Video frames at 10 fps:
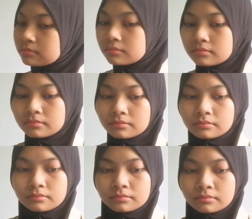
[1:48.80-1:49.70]

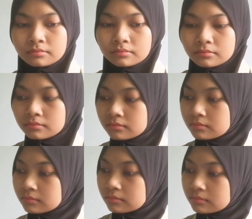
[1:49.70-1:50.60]

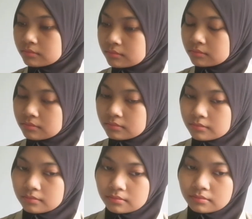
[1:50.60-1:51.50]

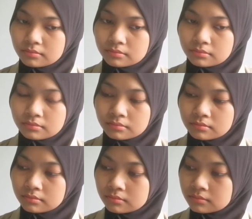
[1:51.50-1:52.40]

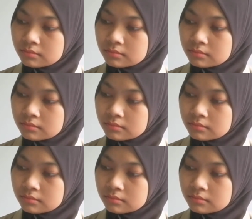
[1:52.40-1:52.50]
Nobody speaks.